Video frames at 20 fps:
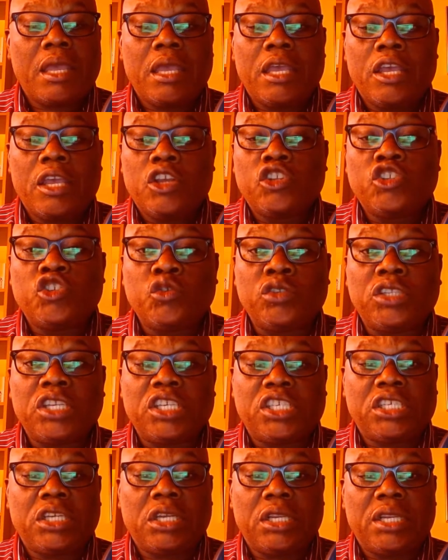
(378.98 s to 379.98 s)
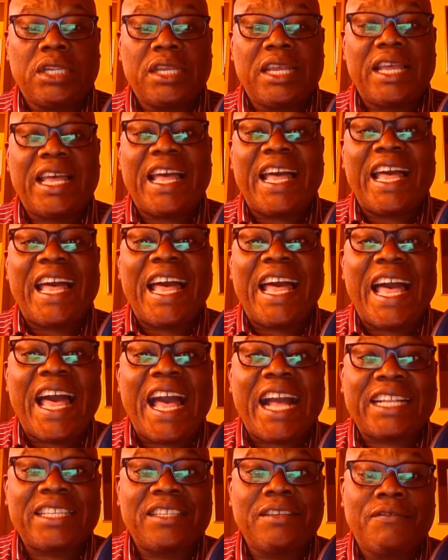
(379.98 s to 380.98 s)
judicial
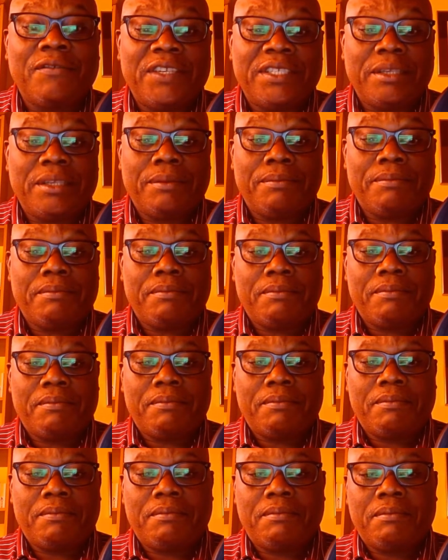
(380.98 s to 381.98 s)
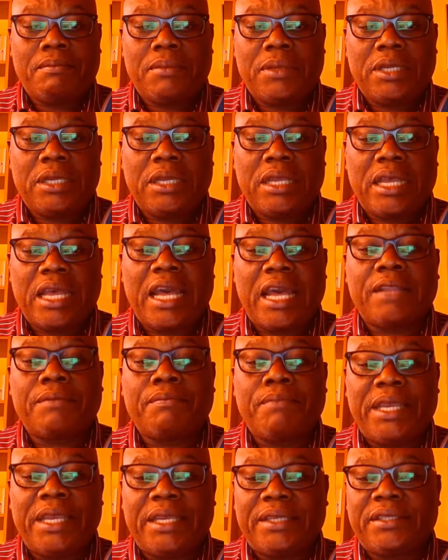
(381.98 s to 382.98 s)
activism at
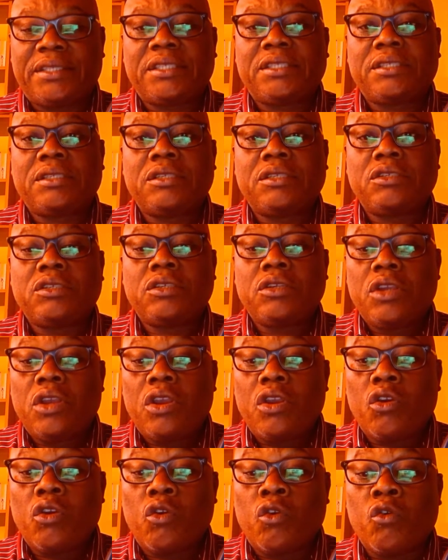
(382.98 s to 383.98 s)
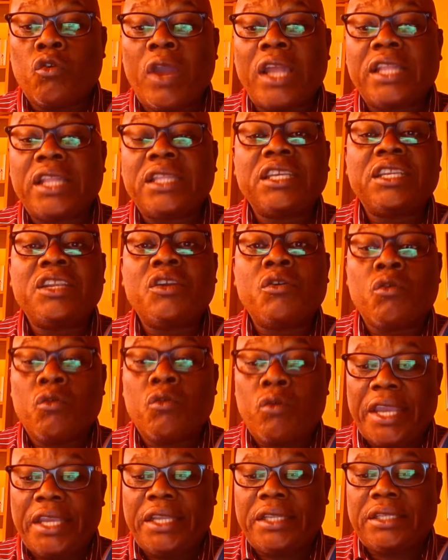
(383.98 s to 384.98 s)
best, granting a
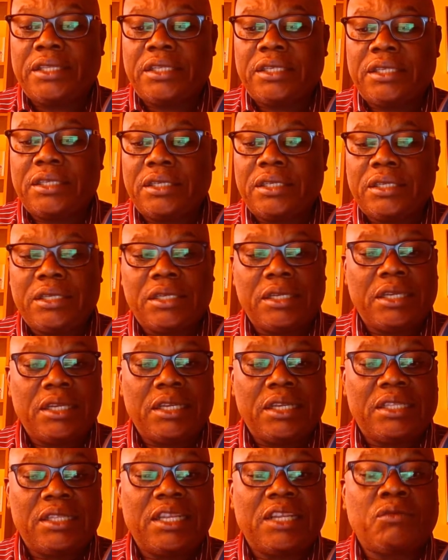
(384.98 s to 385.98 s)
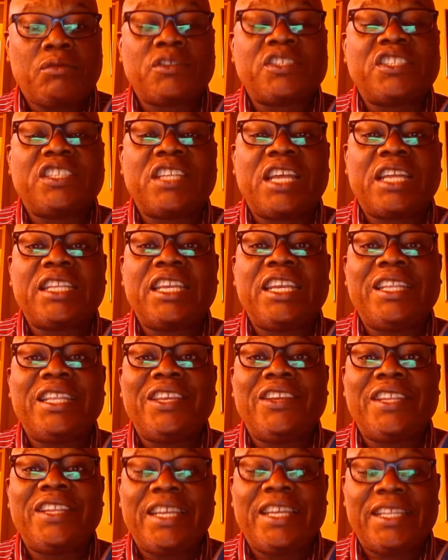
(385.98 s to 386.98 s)
right that was not in the
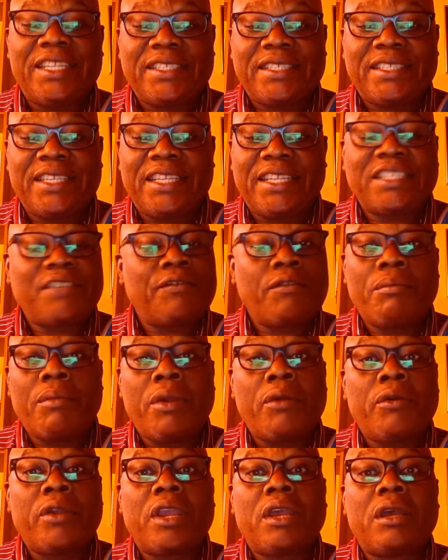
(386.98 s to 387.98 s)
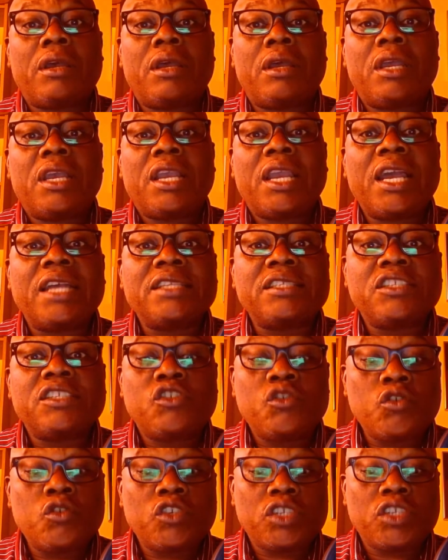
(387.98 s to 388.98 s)
United States of America
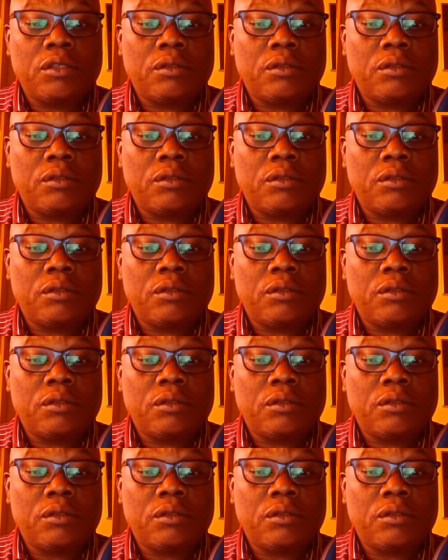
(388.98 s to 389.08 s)
Constitution.